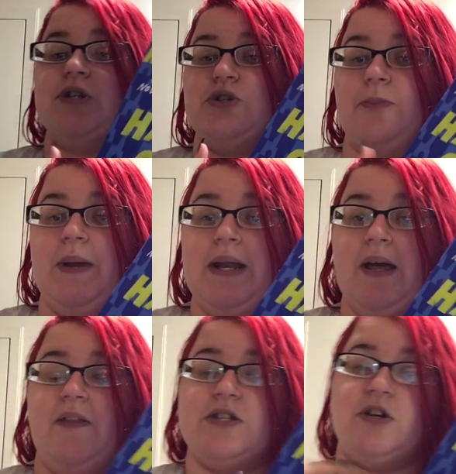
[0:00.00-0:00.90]
social
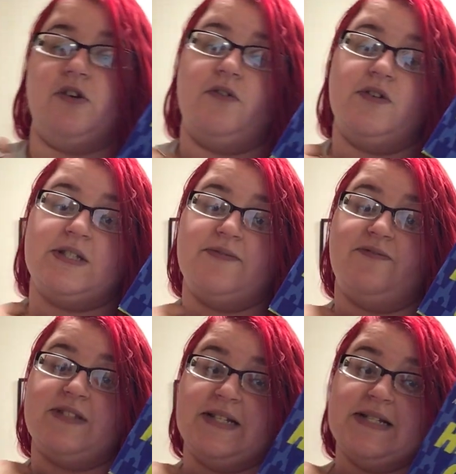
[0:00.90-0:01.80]
media. This girl
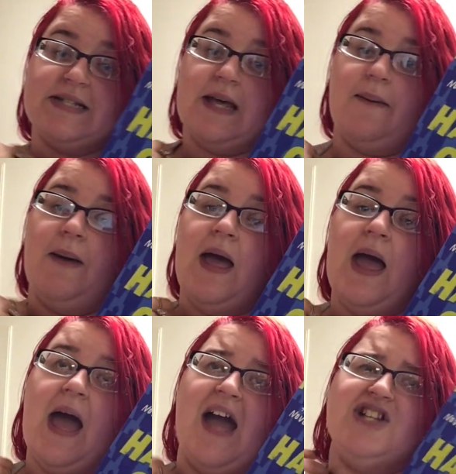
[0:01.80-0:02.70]
sees them
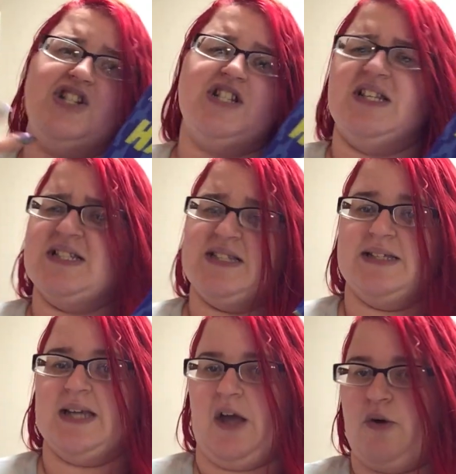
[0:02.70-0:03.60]
and she just thinks
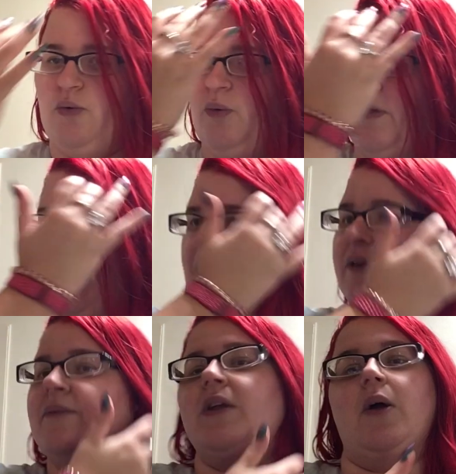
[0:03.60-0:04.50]
it's like a cool like
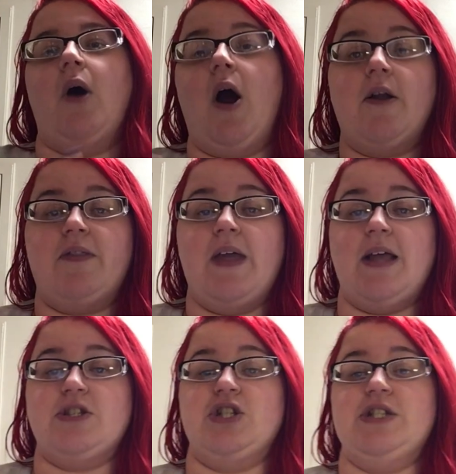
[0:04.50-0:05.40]
you know art
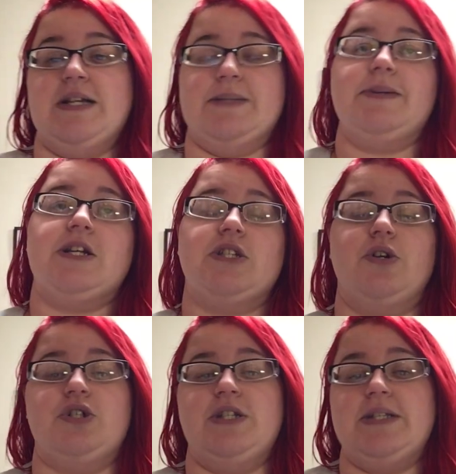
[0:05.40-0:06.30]
thing. She takes pictures,
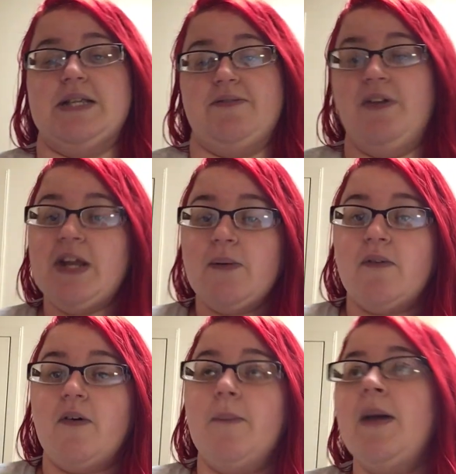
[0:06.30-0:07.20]
so she does a video
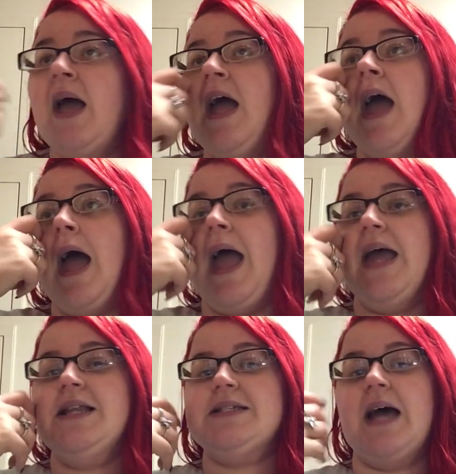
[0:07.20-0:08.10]
of them.
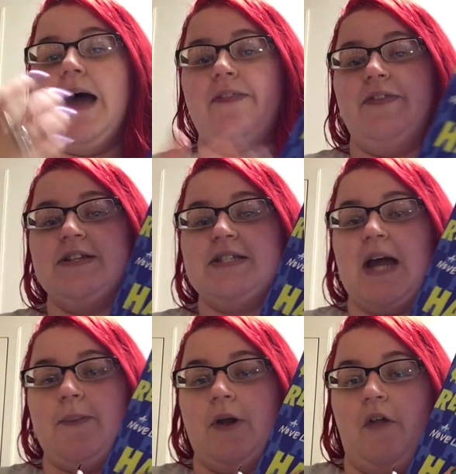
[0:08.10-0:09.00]
And at this
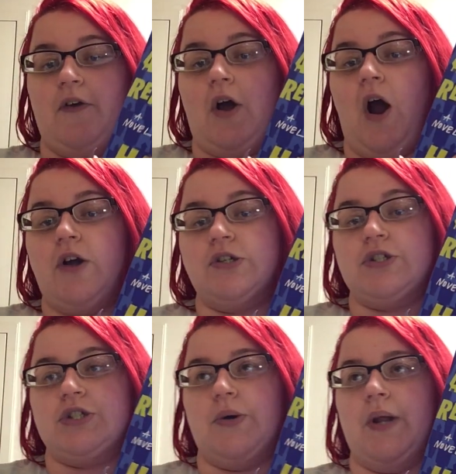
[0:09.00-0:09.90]
time when all the
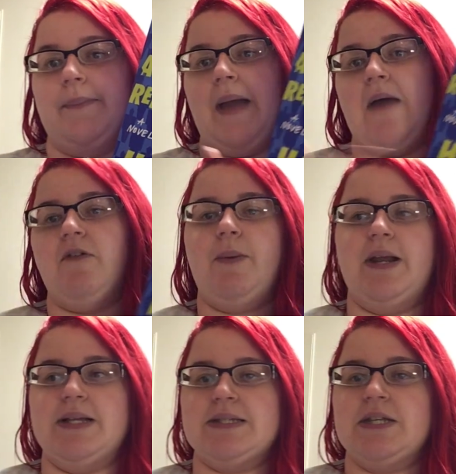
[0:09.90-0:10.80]
Carl's showed up,
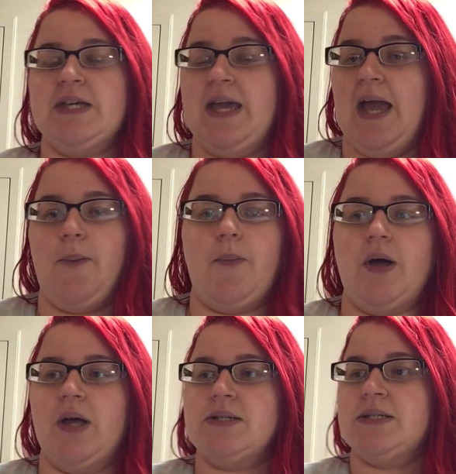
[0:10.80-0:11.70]
everybody's
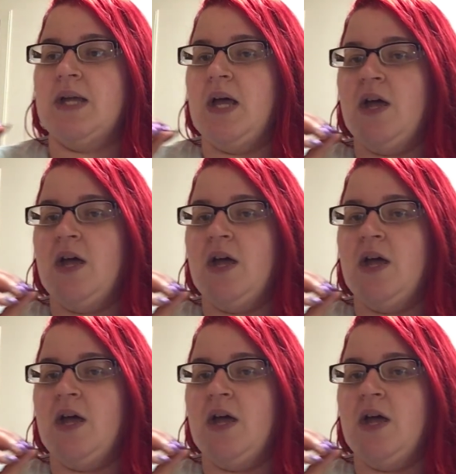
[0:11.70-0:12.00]
cameras,